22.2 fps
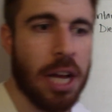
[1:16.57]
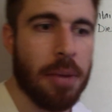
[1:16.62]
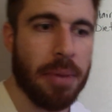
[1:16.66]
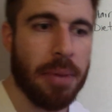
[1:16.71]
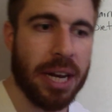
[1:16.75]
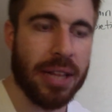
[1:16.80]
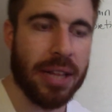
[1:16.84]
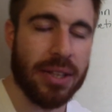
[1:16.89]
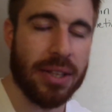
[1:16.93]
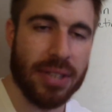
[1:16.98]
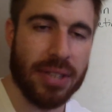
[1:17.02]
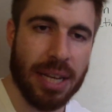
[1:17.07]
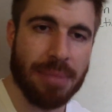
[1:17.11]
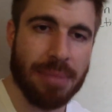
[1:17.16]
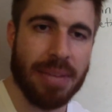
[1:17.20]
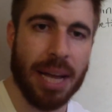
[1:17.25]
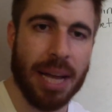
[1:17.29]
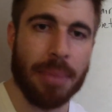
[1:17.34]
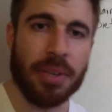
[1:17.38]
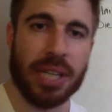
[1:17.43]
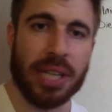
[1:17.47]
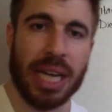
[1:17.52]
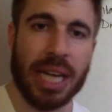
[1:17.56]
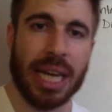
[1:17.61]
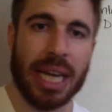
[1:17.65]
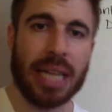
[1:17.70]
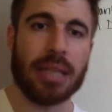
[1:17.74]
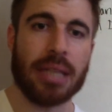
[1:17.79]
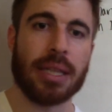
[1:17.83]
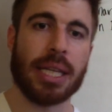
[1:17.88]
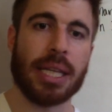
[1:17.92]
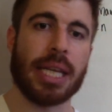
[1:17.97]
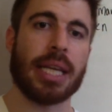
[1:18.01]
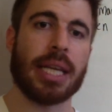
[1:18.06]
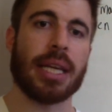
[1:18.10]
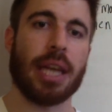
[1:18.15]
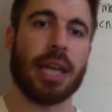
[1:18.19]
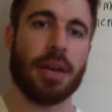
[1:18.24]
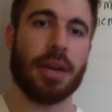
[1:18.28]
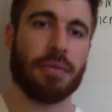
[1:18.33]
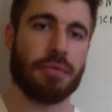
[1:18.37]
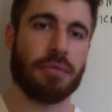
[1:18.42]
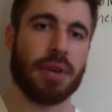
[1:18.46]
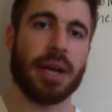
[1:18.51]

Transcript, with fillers: but at the same time you're getting lean and